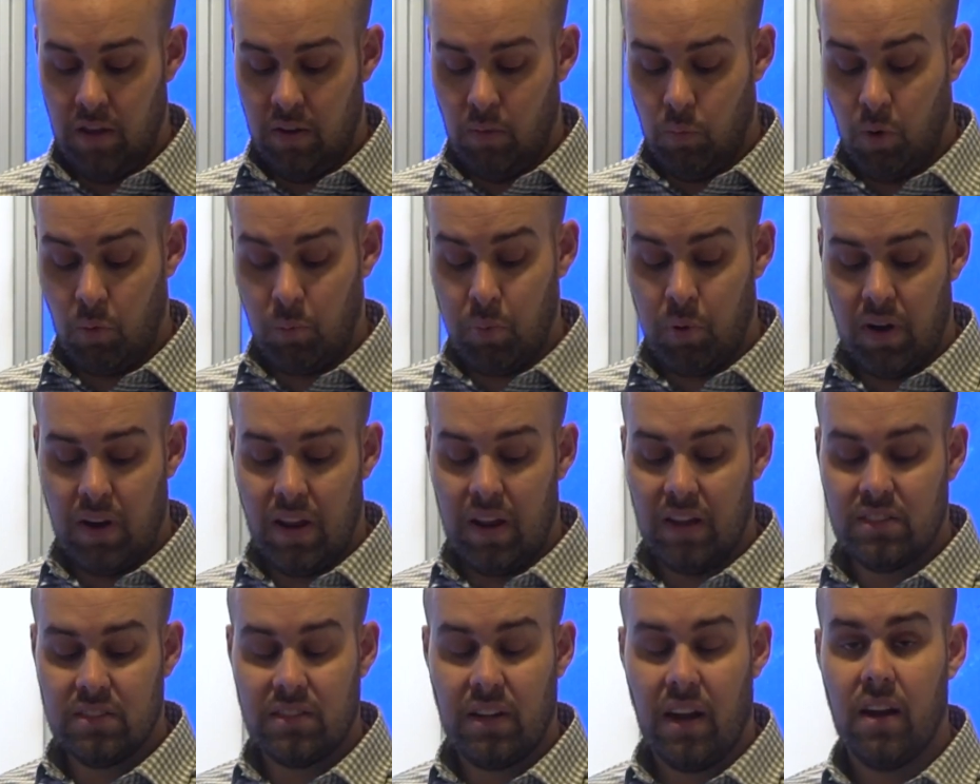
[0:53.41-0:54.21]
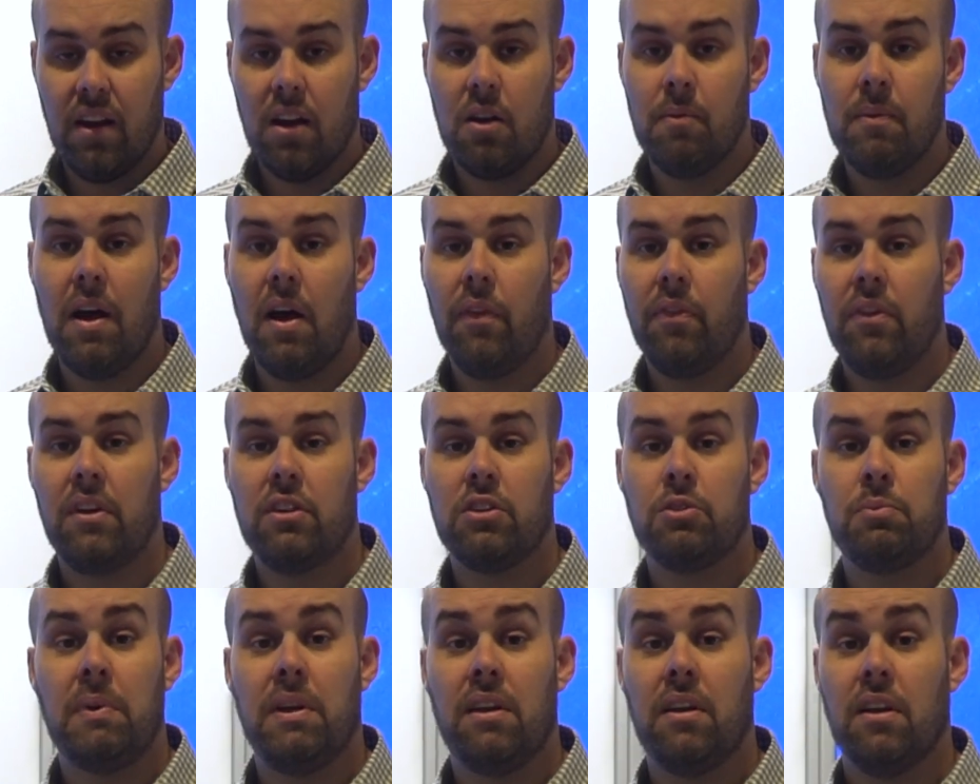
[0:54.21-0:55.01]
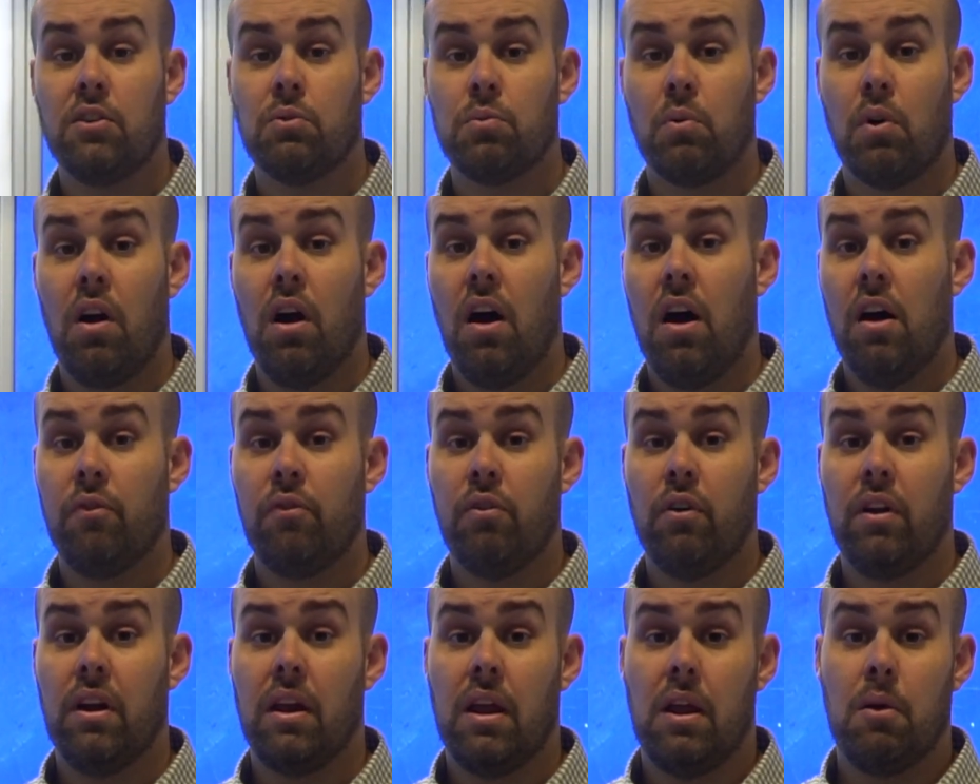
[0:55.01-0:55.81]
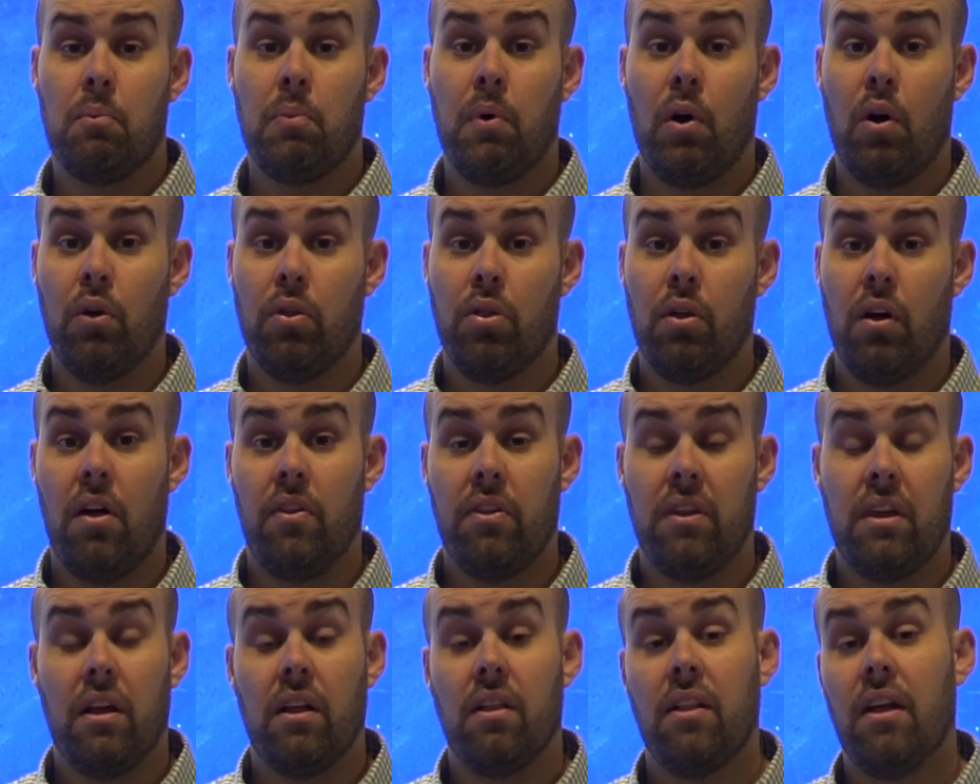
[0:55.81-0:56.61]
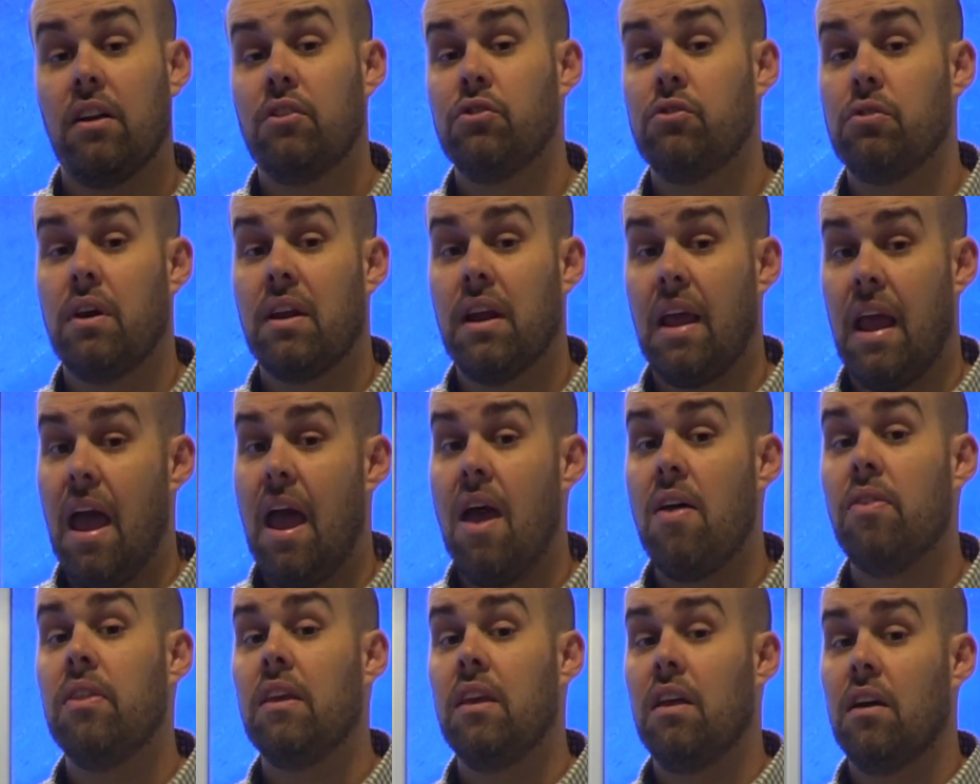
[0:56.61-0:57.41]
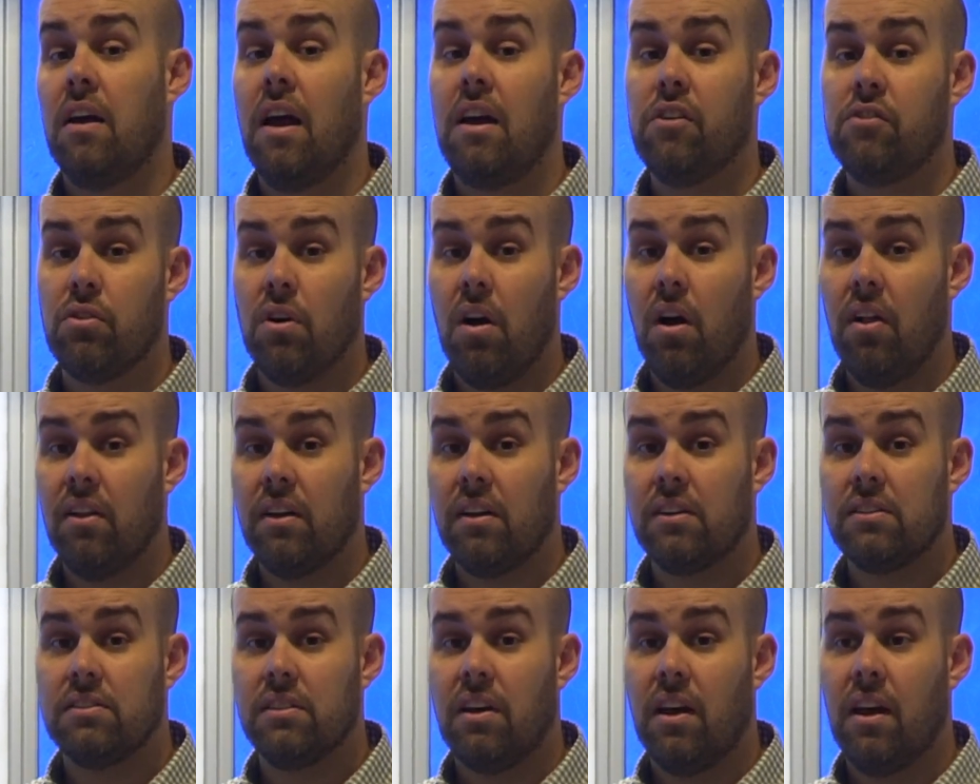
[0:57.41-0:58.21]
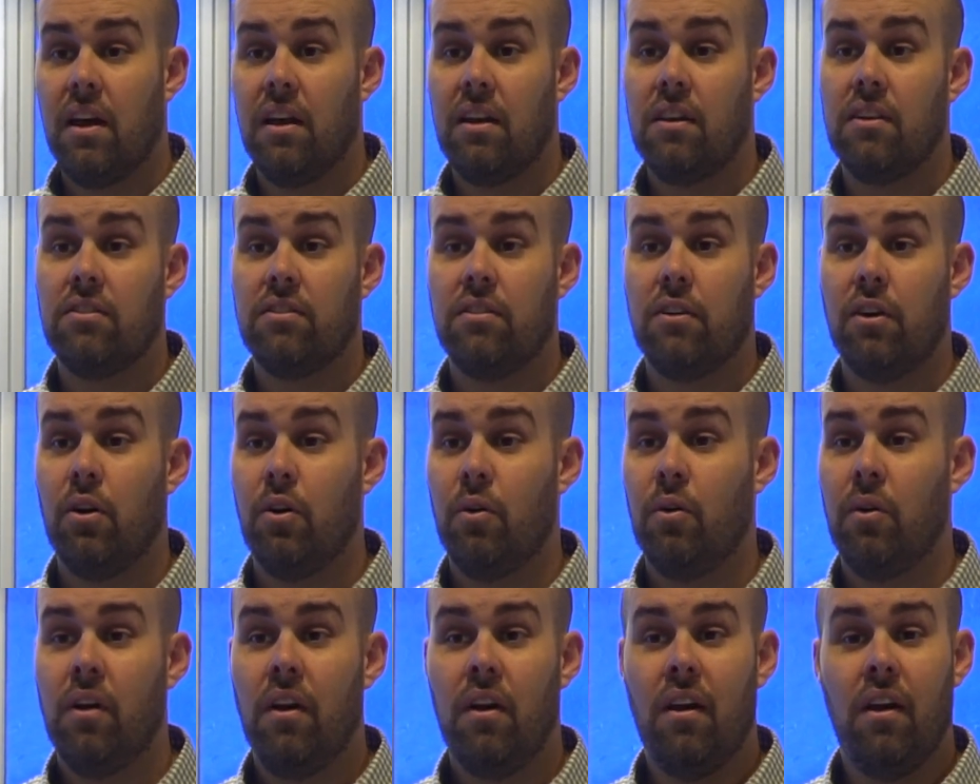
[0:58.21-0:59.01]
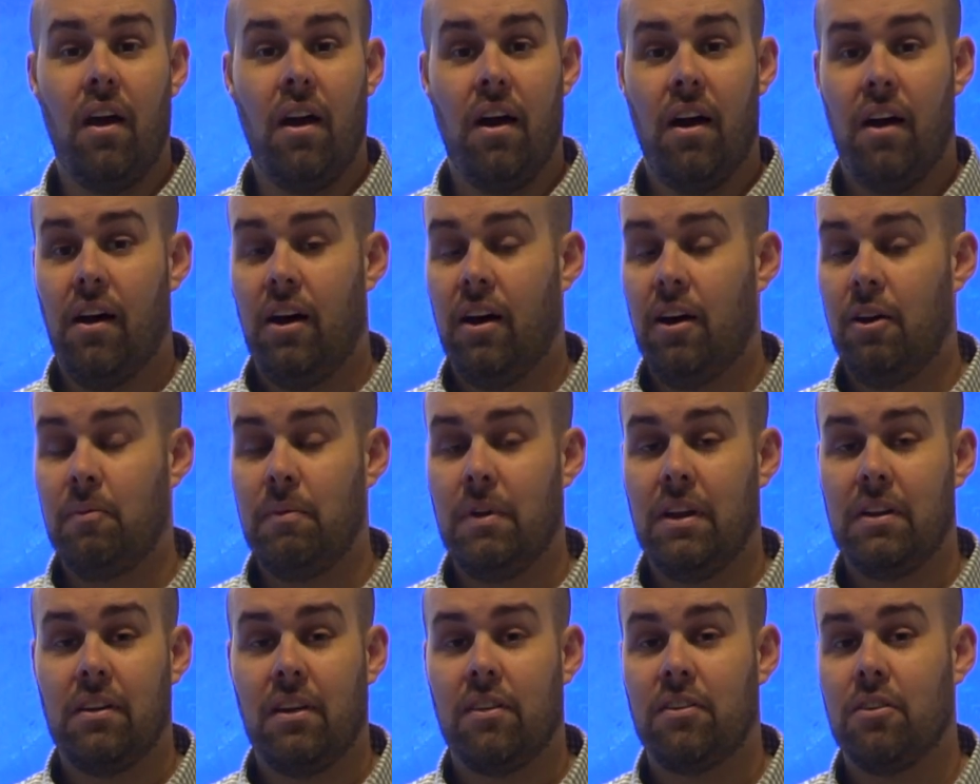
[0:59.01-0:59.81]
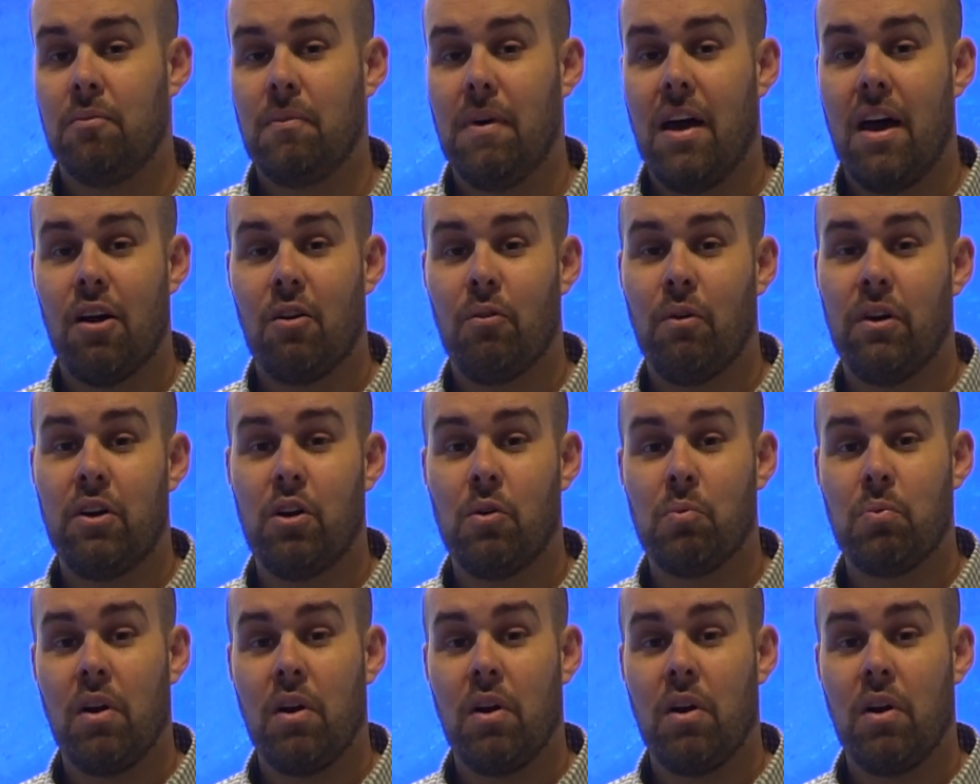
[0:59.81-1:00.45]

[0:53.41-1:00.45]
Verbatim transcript: We're pretty excited about this because we're offering it both on the electric and the hydraulic side. So um, it doesn't matter what your